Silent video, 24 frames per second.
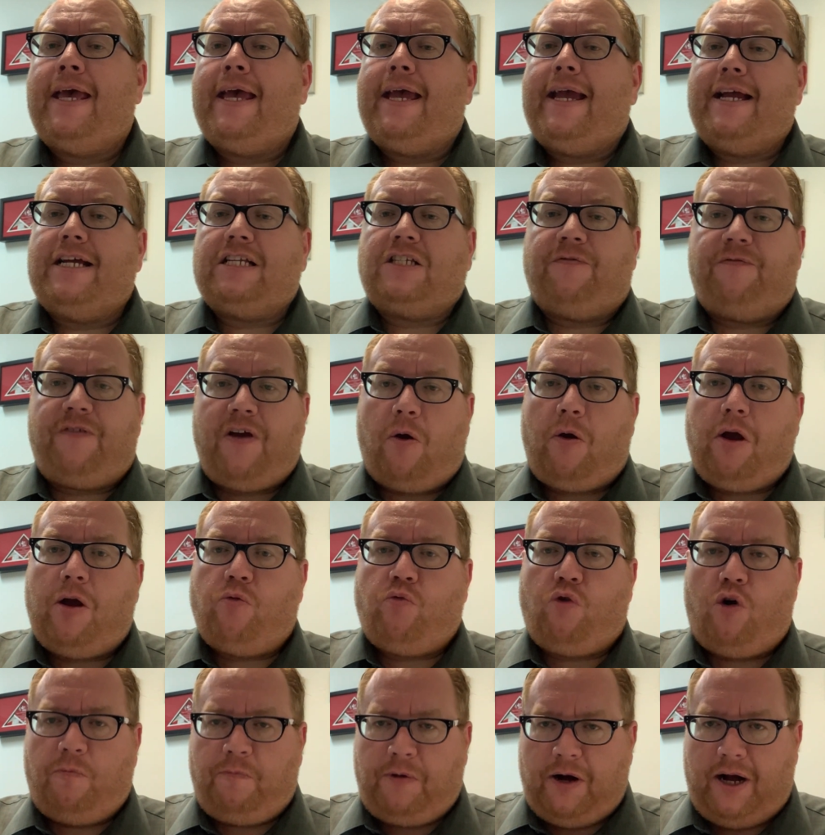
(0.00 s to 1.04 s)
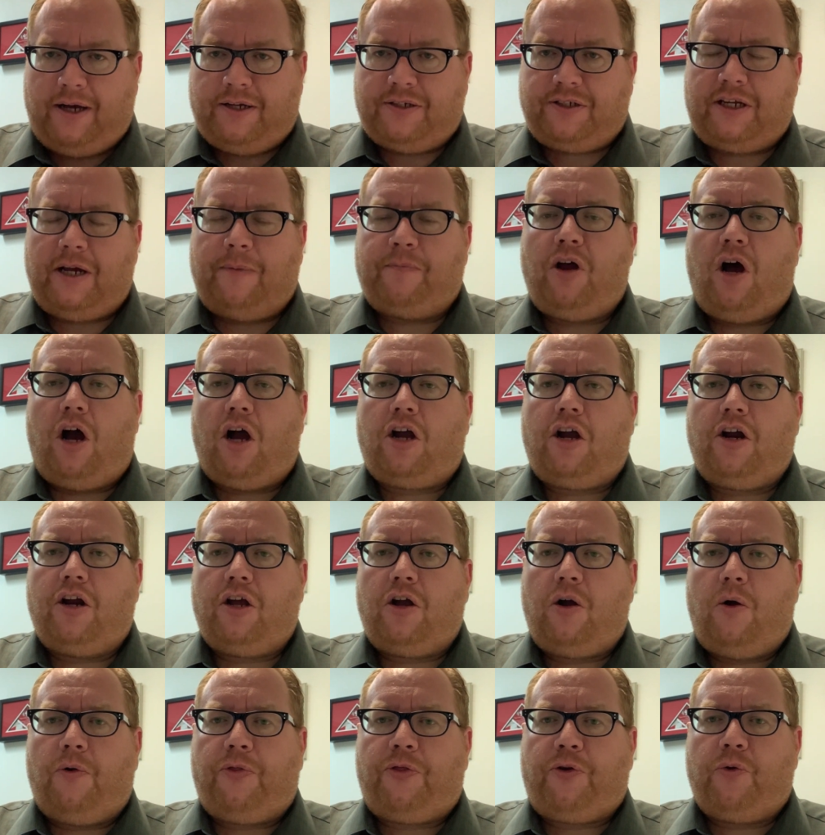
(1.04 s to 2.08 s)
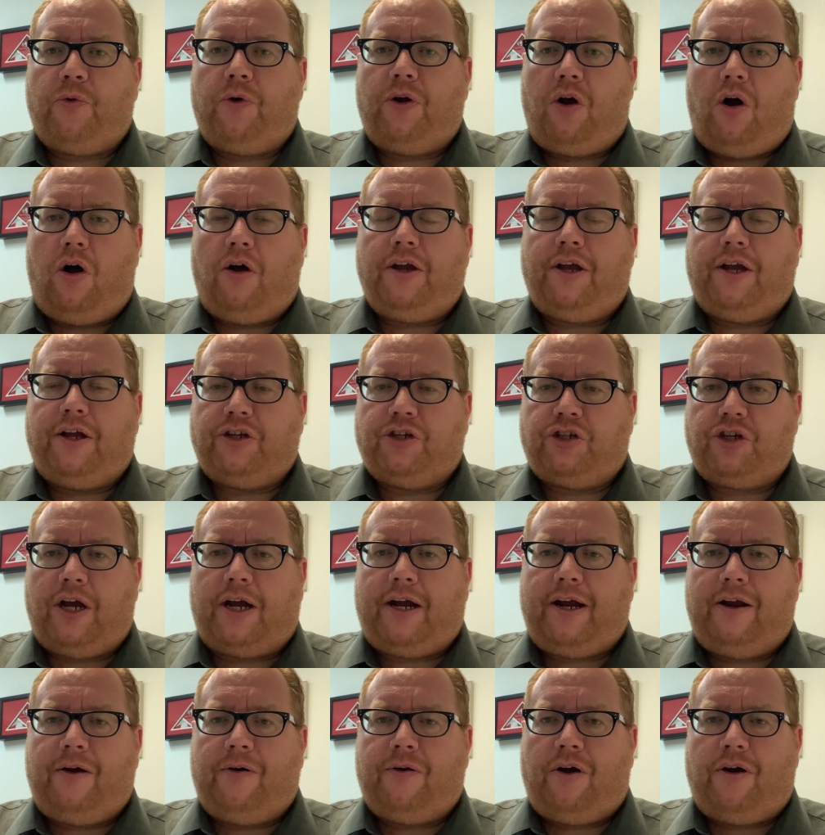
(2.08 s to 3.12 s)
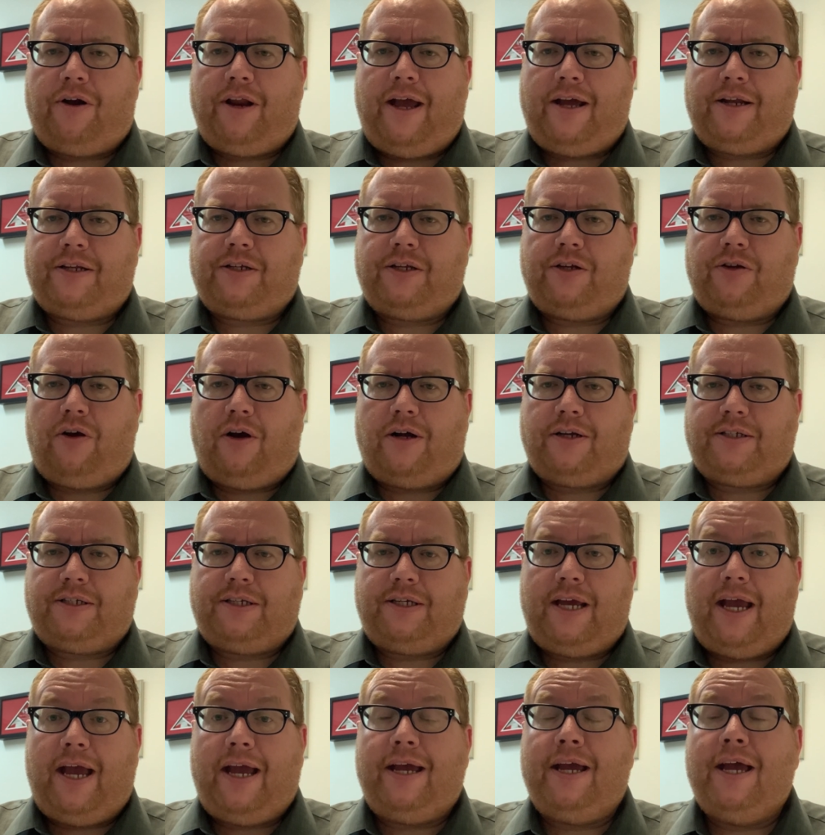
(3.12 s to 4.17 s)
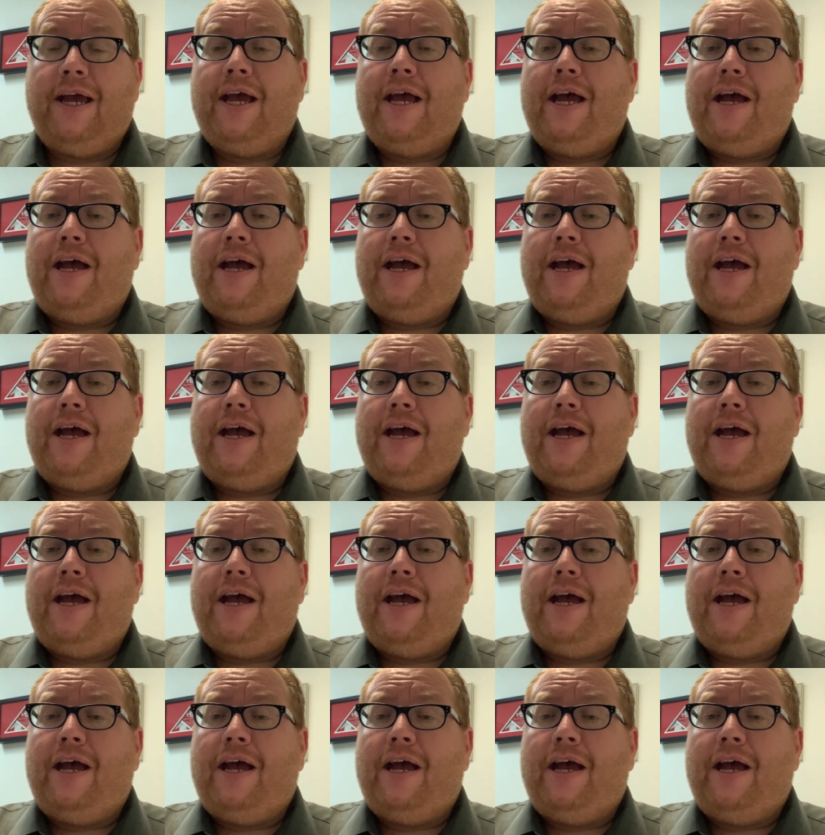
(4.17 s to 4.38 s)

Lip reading: It's very robust. I'm not going to go through it all. You can check it out on edson.ca.